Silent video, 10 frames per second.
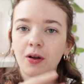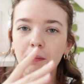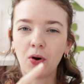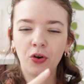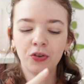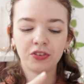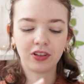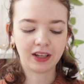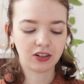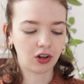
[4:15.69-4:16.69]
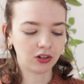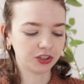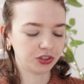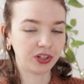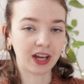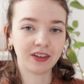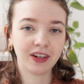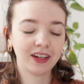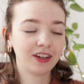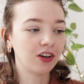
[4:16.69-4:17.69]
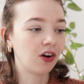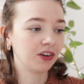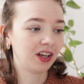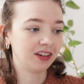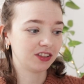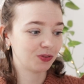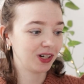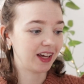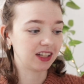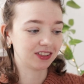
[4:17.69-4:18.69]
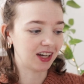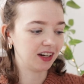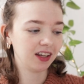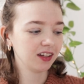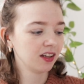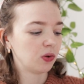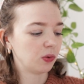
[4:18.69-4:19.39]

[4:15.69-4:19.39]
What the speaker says: marled like colors together in a yarn and it's really exciting.